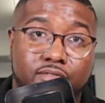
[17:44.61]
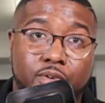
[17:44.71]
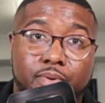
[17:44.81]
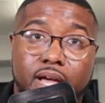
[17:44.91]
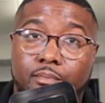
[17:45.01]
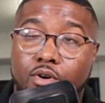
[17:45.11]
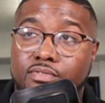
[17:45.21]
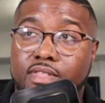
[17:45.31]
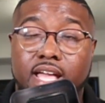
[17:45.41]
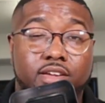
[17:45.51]
if you're paying more
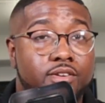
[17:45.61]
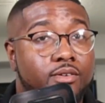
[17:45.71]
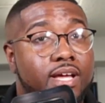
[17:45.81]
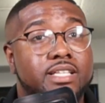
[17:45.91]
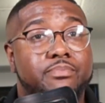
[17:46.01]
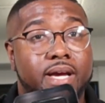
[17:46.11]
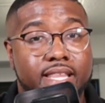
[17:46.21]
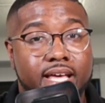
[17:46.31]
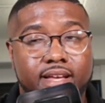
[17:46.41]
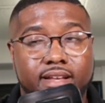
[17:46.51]
than that and you don't like to
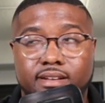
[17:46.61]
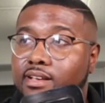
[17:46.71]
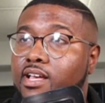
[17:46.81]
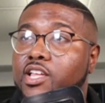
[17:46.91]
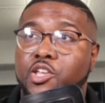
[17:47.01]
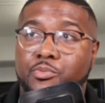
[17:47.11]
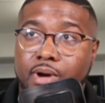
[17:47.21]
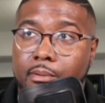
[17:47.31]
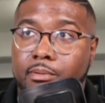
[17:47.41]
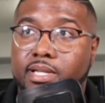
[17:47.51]
pay that, you
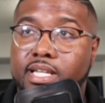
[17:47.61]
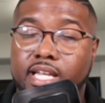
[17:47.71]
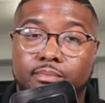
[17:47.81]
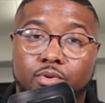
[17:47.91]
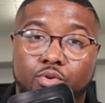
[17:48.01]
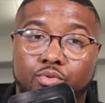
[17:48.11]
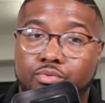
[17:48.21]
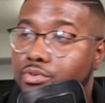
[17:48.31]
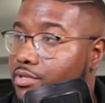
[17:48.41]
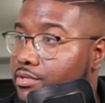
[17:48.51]
probably need to move.